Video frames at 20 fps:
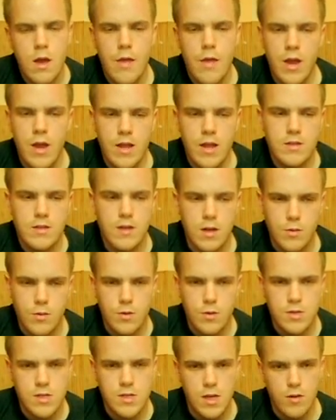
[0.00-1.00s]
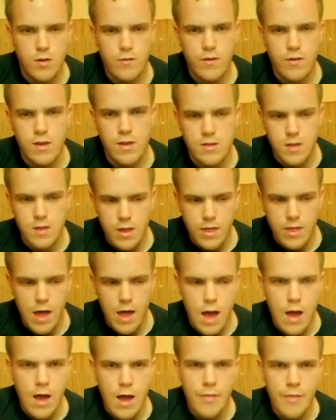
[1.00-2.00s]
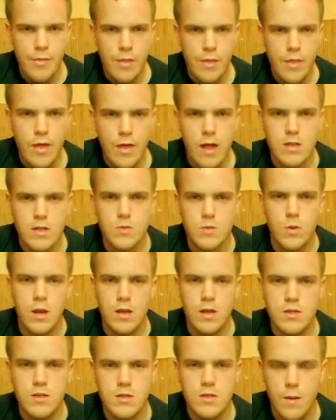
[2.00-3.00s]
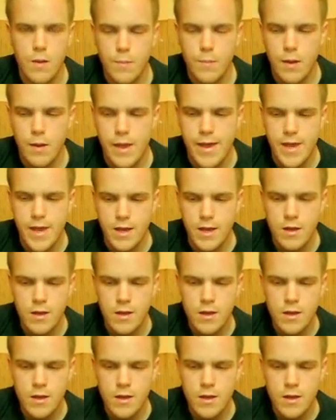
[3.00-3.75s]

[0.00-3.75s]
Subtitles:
and then it's I don't want to see your face like that, and that's when I start playing